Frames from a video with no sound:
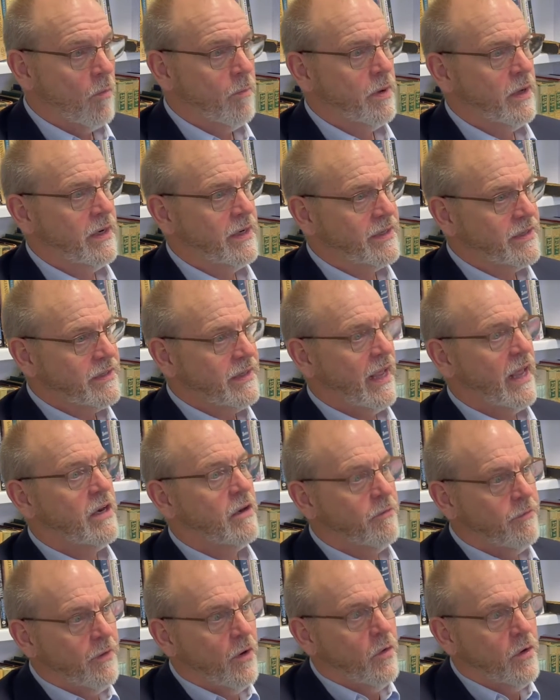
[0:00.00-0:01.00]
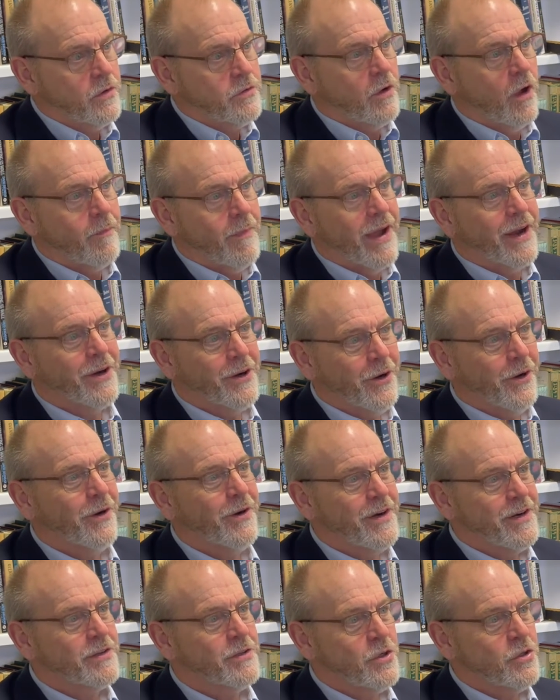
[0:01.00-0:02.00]
but instead to focus on my
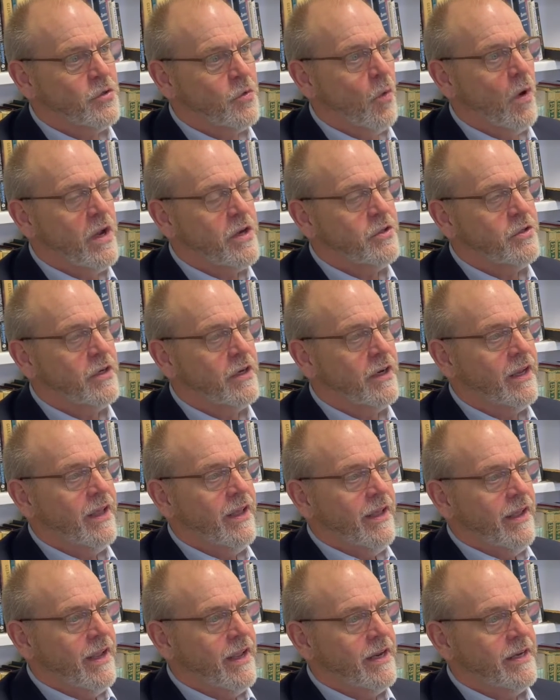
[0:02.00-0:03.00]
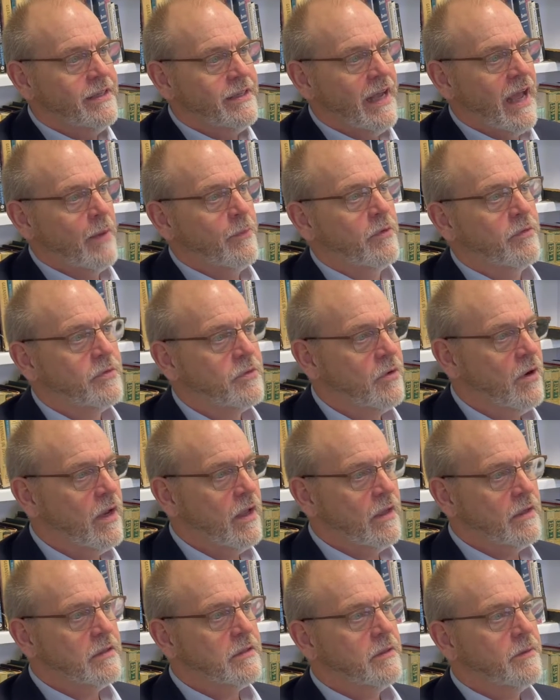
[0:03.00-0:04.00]
current situation in a time of
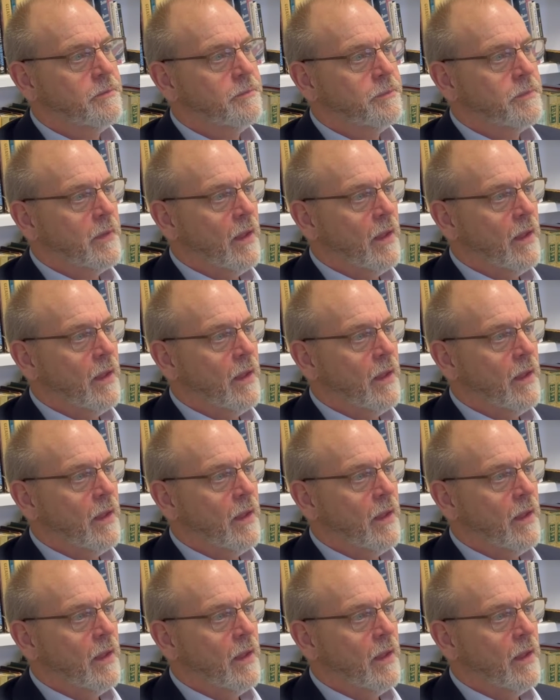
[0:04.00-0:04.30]
stress.